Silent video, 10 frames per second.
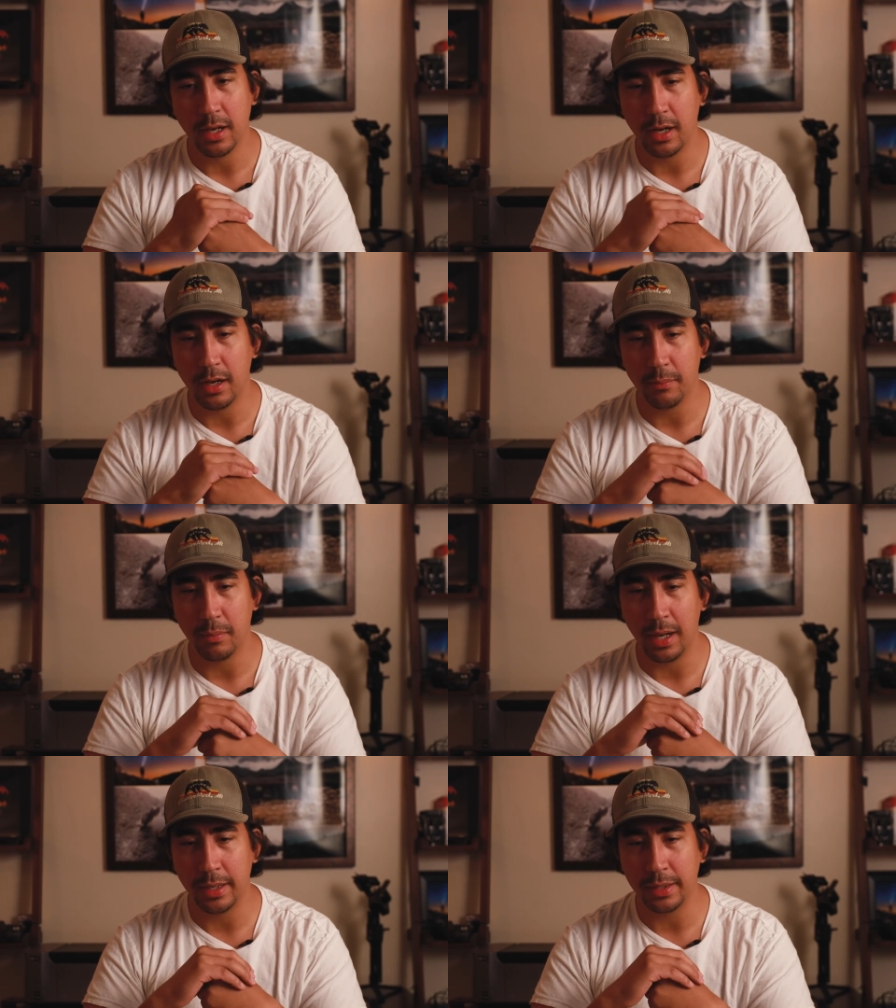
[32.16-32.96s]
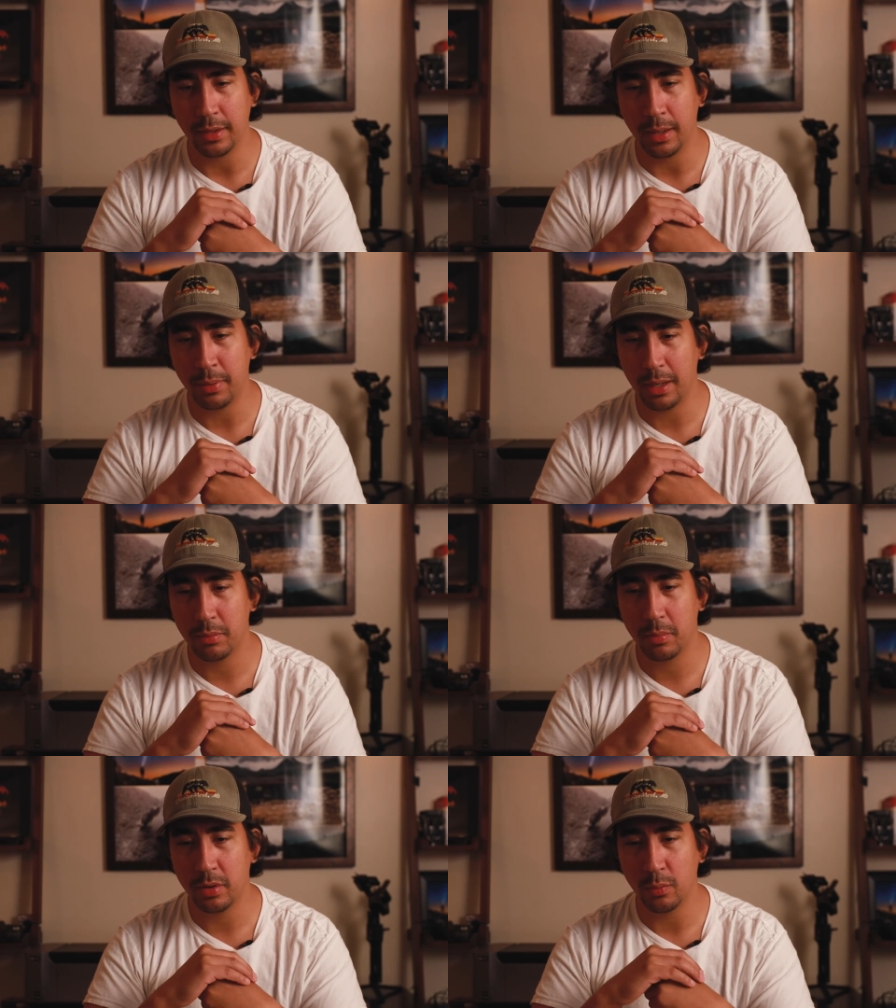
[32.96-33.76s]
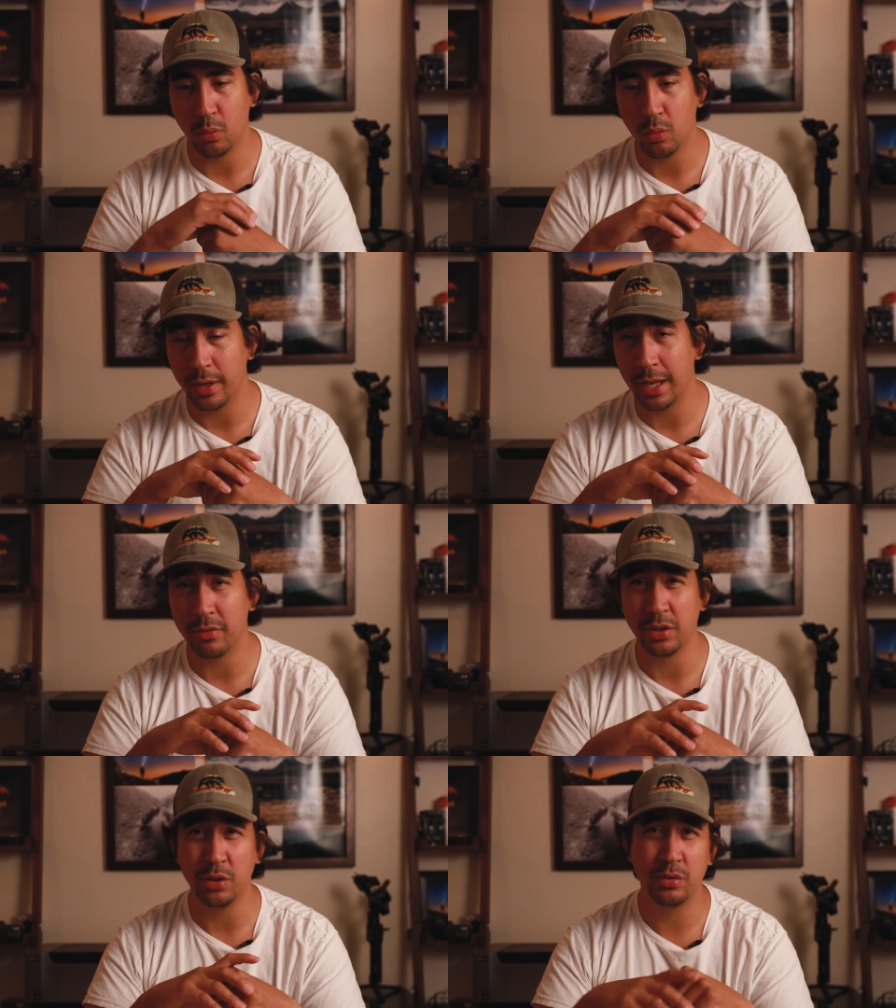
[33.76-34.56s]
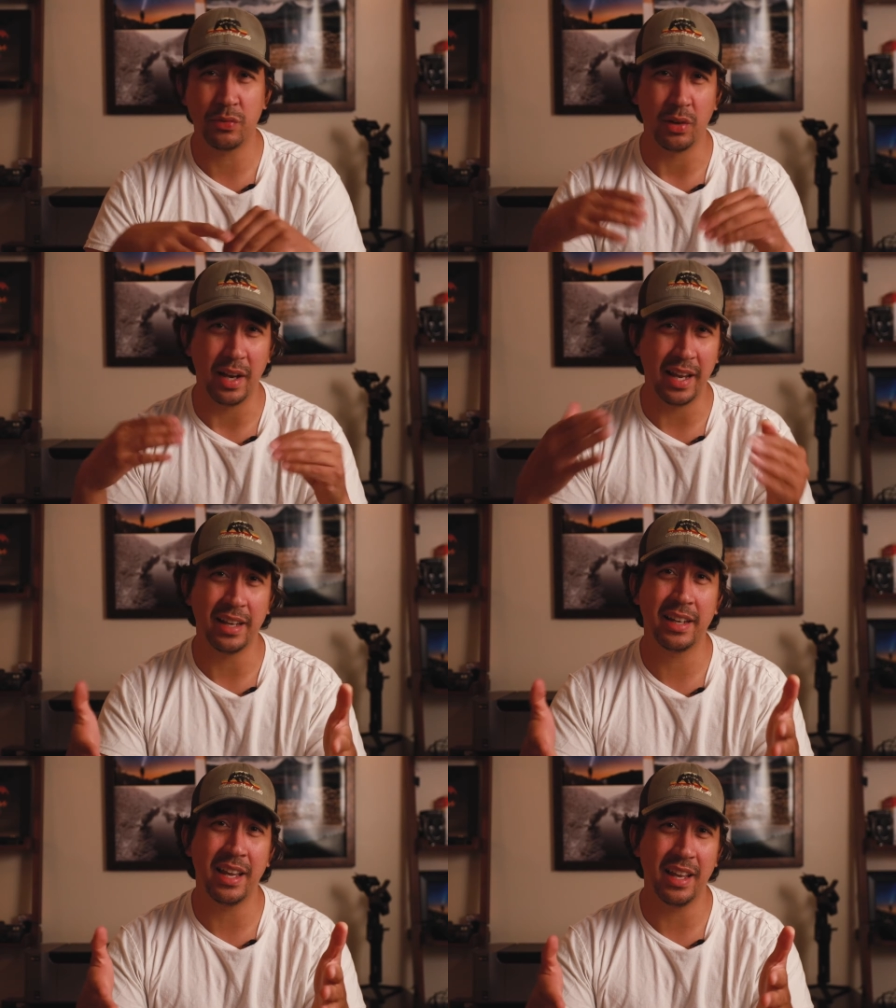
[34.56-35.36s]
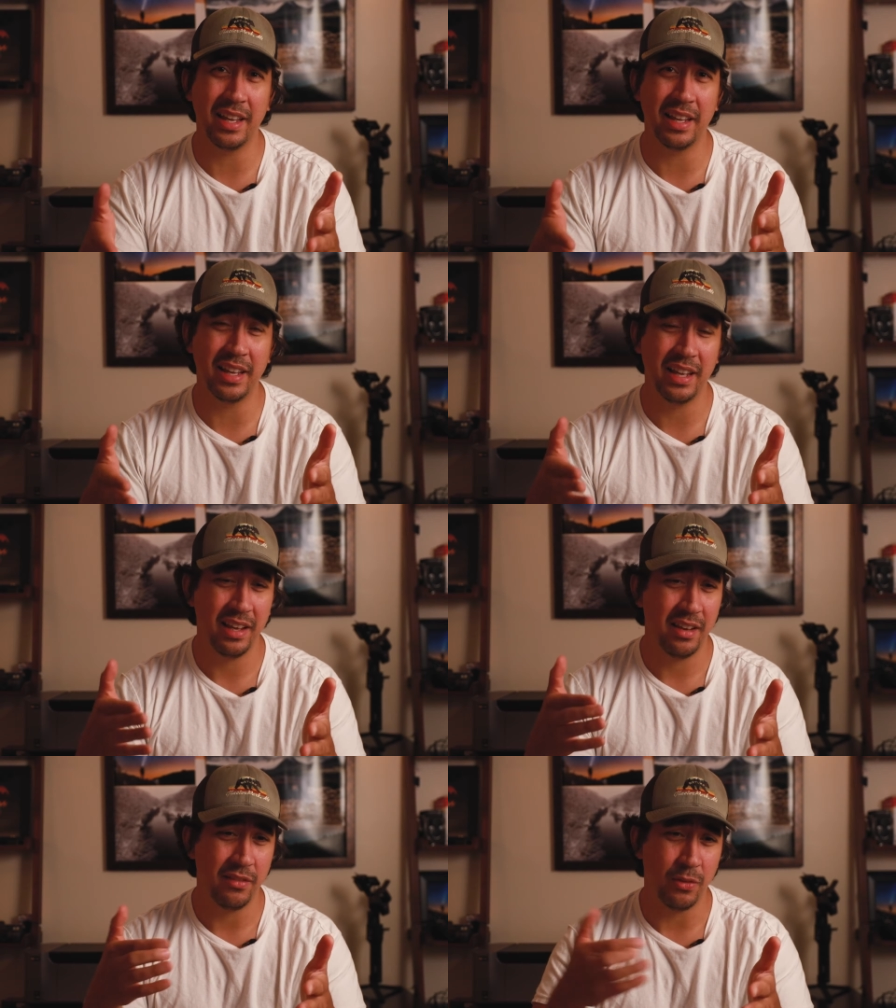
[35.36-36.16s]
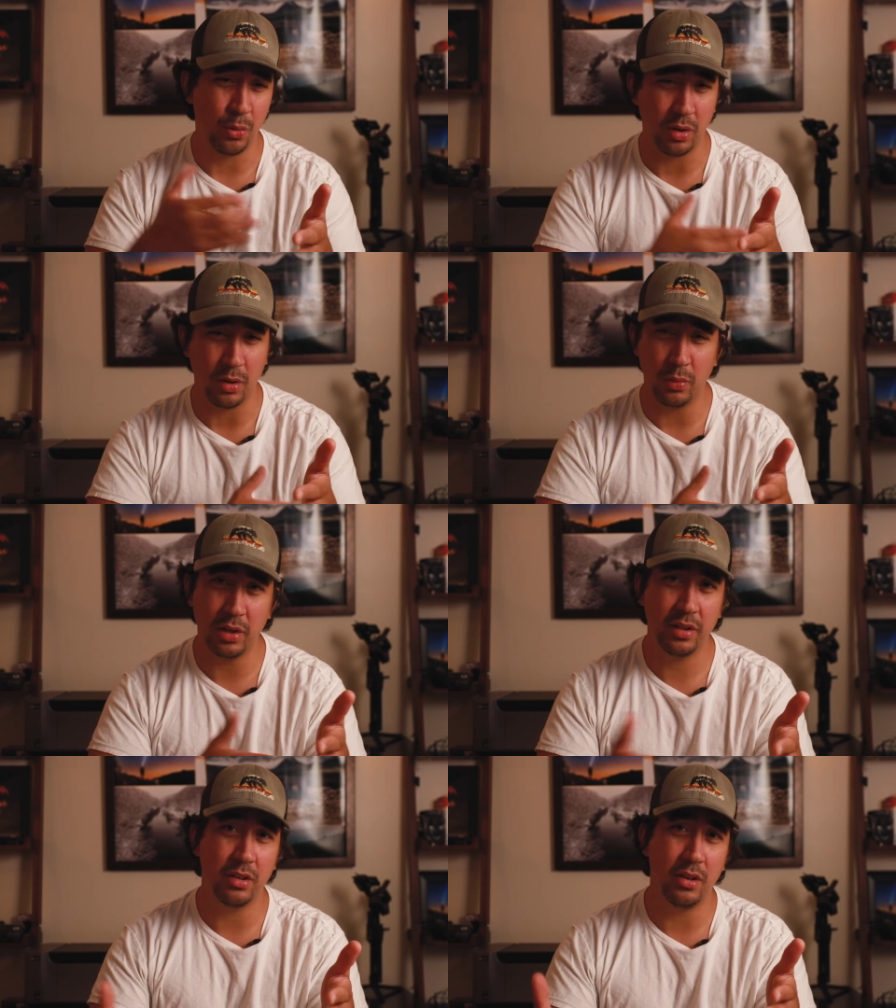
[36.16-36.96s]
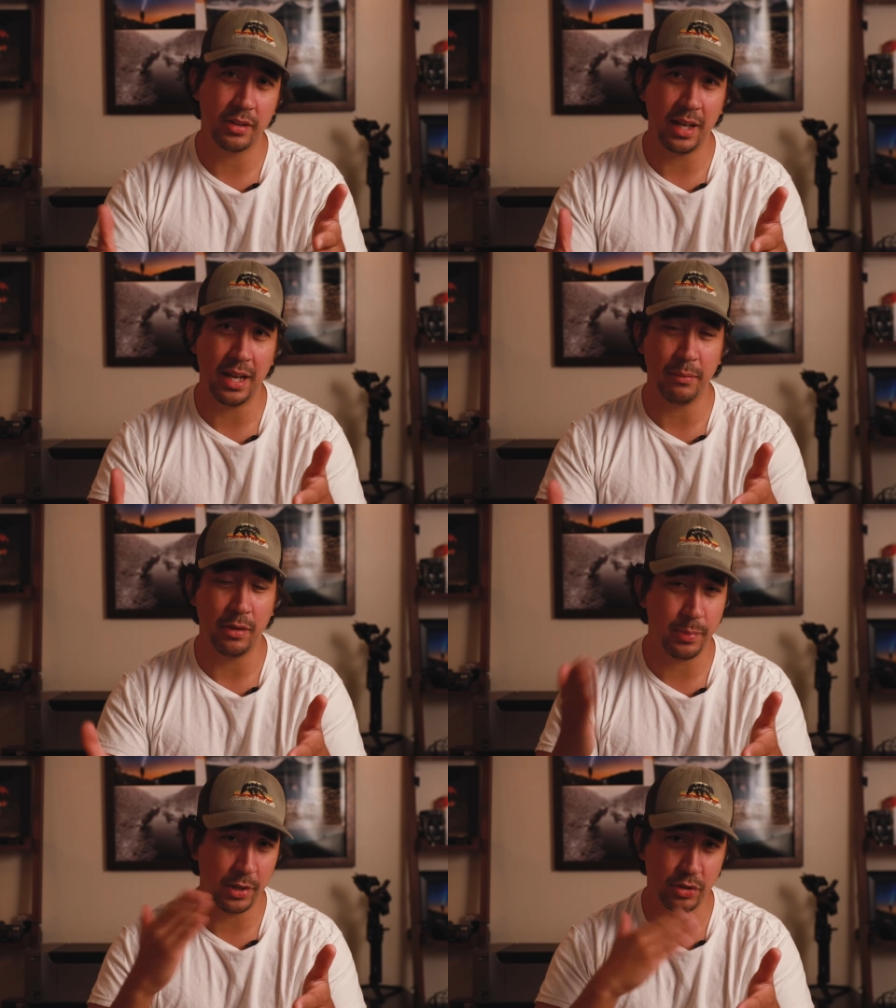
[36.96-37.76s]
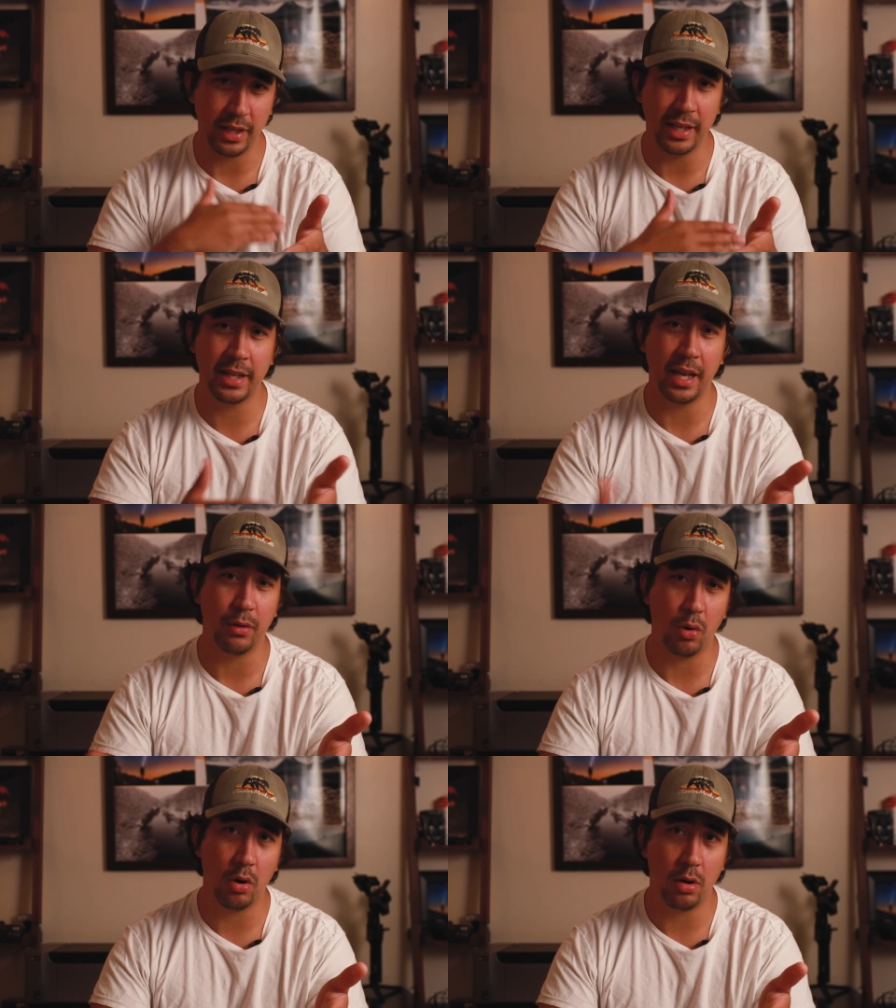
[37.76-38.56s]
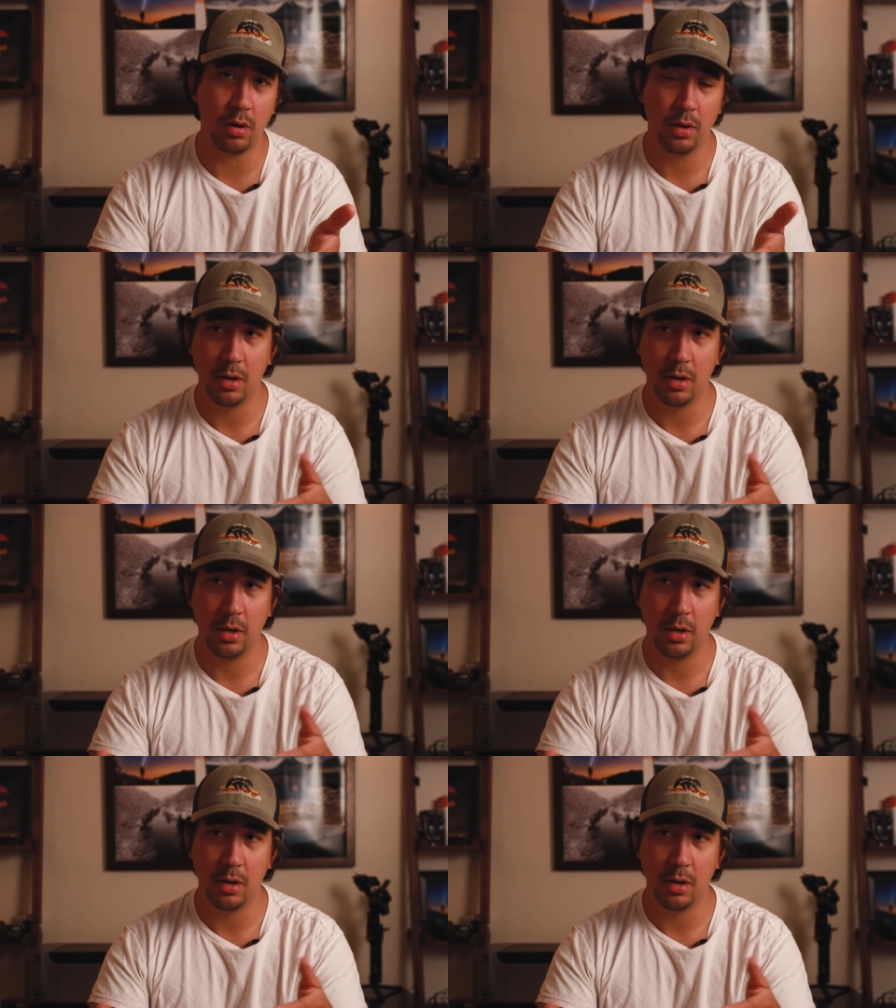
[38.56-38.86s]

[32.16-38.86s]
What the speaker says: I probably won't have a use for 8K for a really long time, especially 8K RAW.